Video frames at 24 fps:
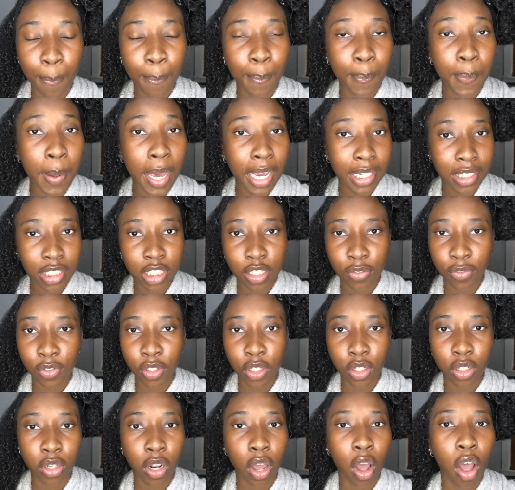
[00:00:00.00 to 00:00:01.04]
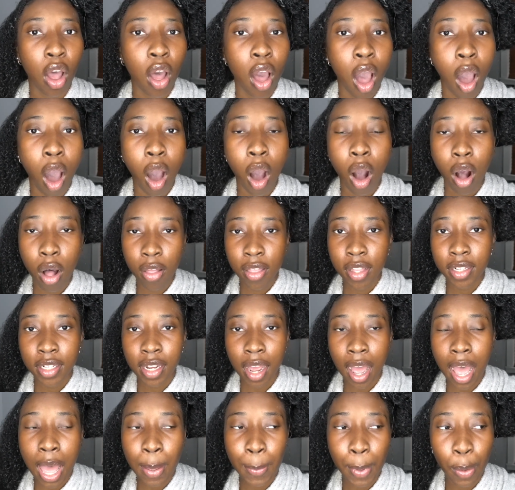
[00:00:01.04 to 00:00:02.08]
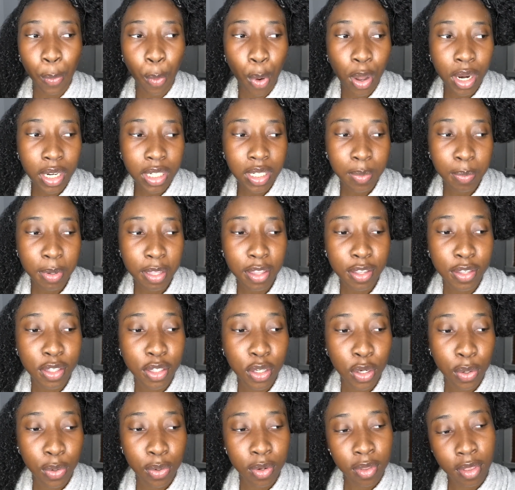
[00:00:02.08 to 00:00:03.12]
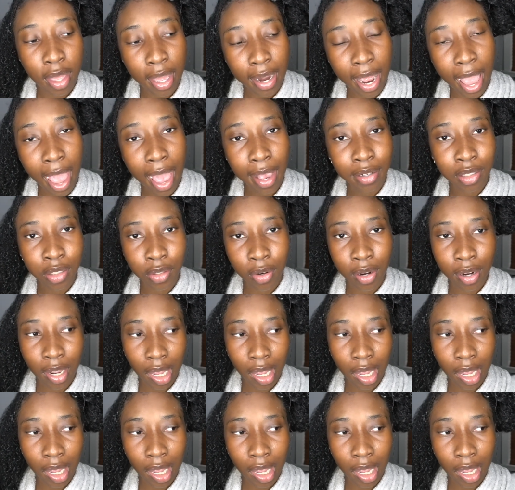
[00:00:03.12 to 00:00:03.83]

best foot all the time. I wanted to be the student that had straight